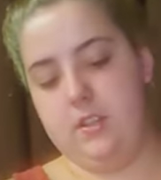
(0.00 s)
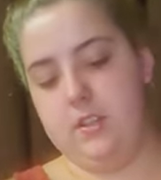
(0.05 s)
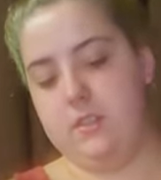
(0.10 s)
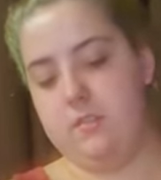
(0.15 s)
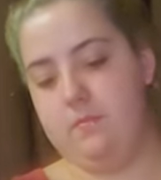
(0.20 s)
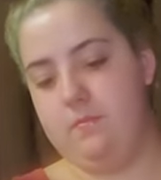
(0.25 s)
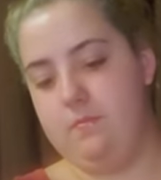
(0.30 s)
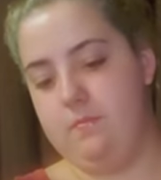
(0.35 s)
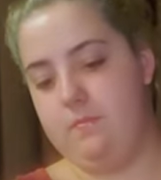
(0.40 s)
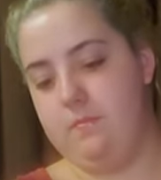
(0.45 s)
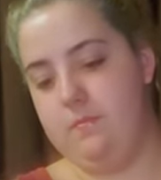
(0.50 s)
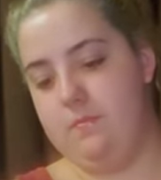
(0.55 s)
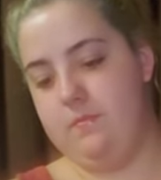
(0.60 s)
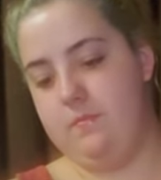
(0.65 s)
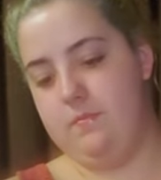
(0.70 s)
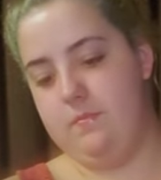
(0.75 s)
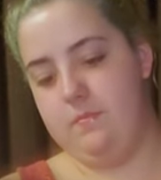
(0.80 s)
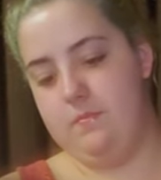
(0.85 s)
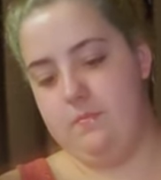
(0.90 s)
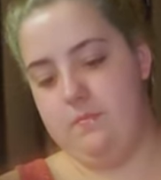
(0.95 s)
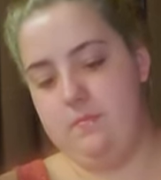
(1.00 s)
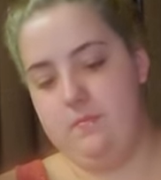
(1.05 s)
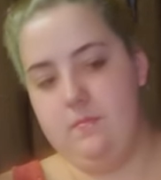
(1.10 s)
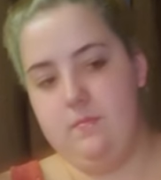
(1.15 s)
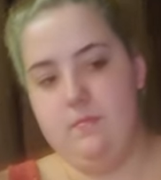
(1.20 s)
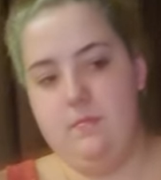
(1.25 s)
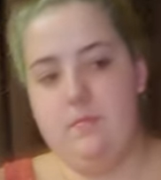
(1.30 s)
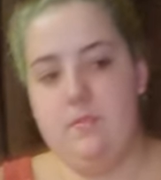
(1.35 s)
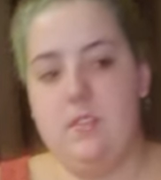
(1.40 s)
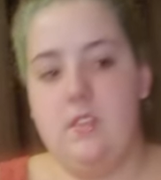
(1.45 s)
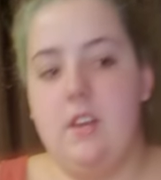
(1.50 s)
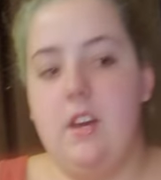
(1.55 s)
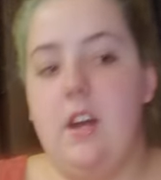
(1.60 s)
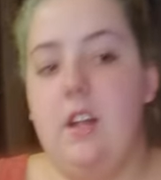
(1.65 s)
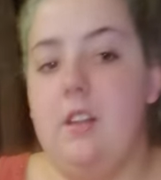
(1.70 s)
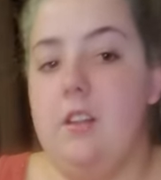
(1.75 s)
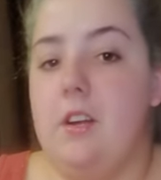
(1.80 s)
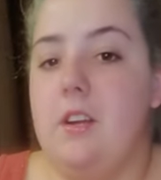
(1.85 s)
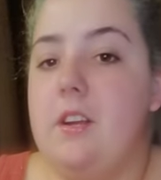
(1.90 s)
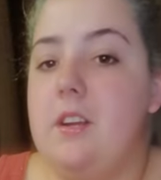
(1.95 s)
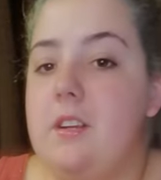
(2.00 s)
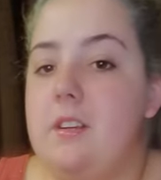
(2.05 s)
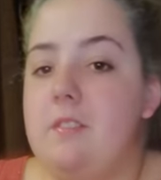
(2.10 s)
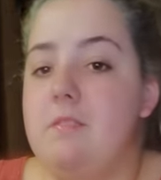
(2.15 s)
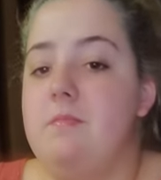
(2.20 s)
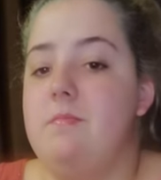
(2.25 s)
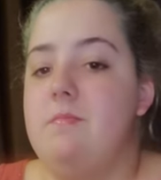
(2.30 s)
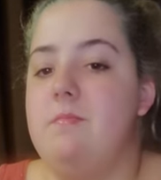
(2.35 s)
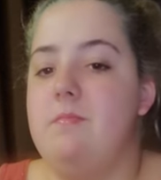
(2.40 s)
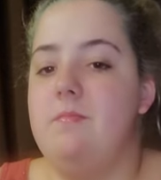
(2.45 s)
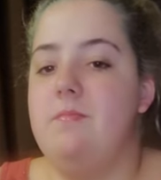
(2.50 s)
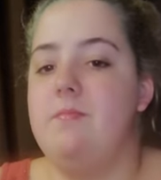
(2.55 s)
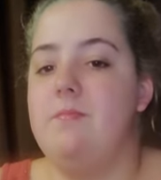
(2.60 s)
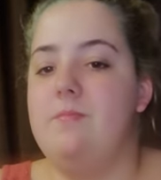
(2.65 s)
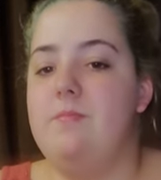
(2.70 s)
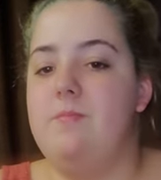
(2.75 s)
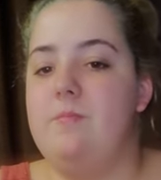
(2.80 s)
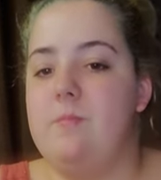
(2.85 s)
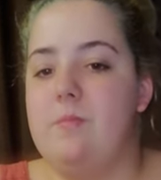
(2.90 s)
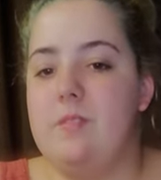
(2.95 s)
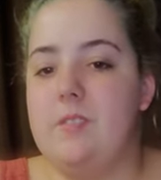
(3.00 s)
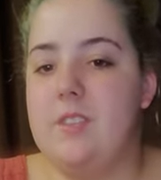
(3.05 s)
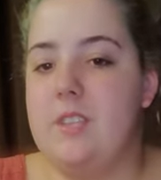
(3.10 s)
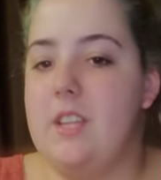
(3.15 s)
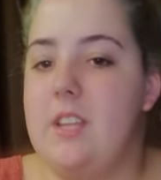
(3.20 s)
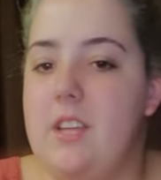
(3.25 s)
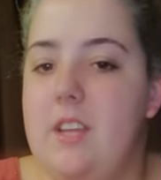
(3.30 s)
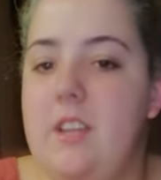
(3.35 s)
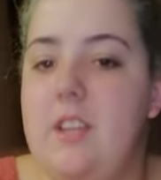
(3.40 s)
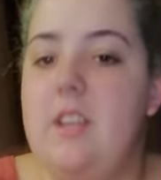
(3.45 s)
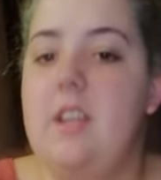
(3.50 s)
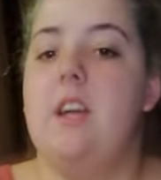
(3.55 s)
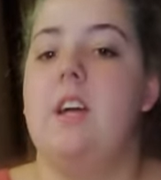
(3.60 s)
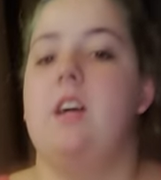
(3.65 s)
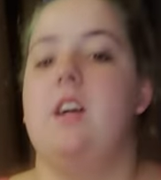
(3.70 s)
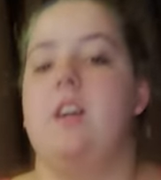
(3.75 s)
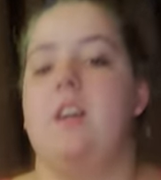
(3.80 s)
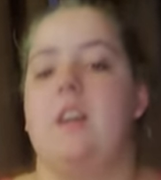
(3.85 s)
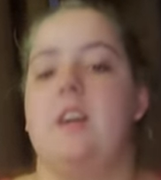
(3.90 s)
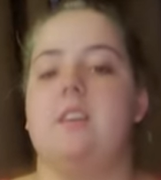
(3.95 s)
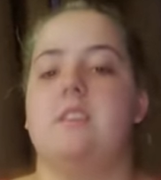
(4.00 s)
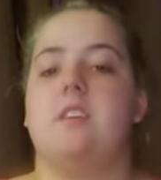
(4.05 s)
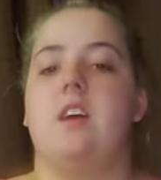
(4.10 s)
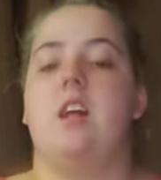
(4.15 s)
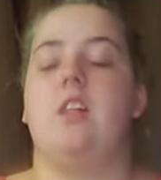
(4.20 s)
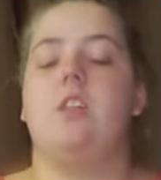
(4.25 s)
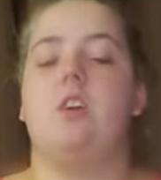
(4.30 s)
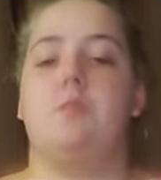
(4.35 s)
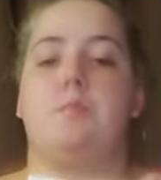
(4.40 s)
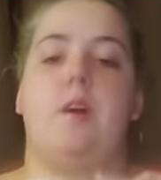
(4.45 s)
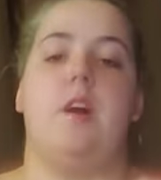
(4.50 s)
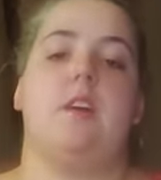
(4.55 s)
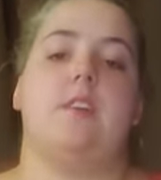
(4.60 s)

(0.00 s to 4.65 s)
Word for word: says Allure box. Allure. Allure box. Here's the Allure box,